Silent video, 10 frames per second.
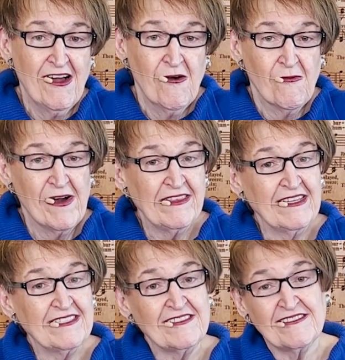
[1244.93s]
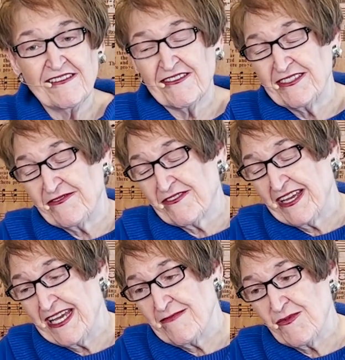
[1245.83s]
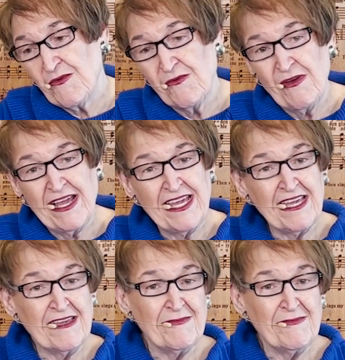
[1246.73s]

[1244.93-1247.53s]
one that started for him way